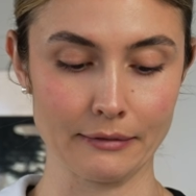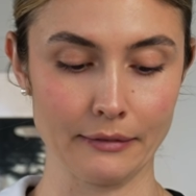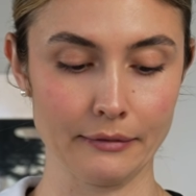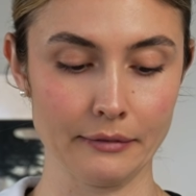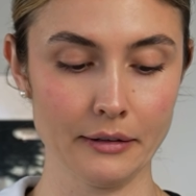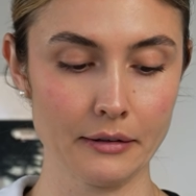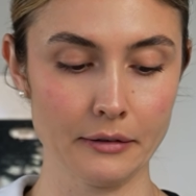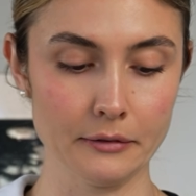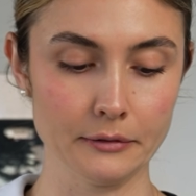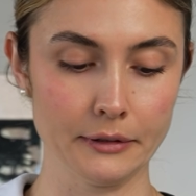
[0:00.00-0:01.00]
So I think
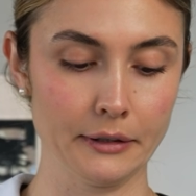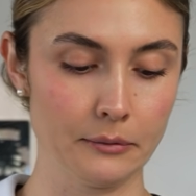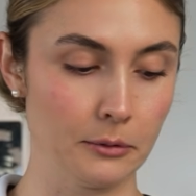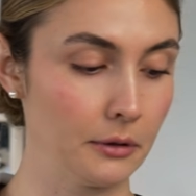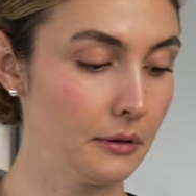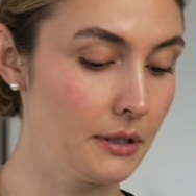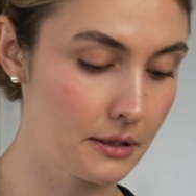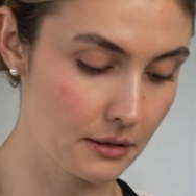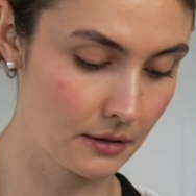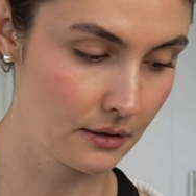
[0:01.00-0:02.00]
I only have one of
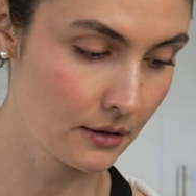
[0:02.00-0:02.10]
these.